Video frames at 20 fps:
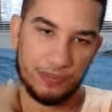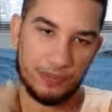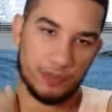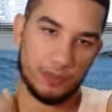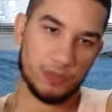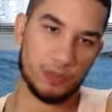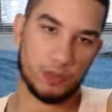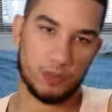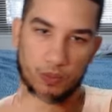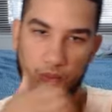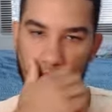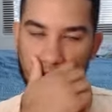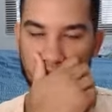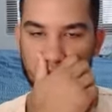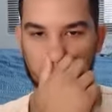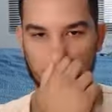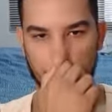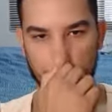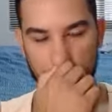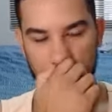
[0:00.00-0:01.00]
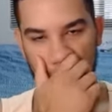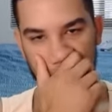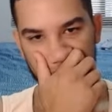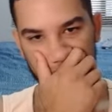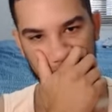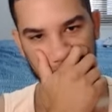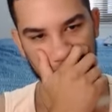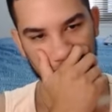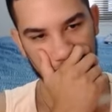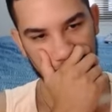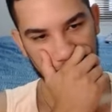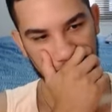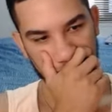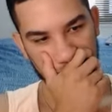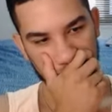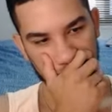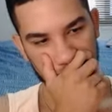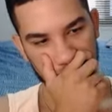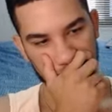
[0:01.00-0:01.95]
(silence)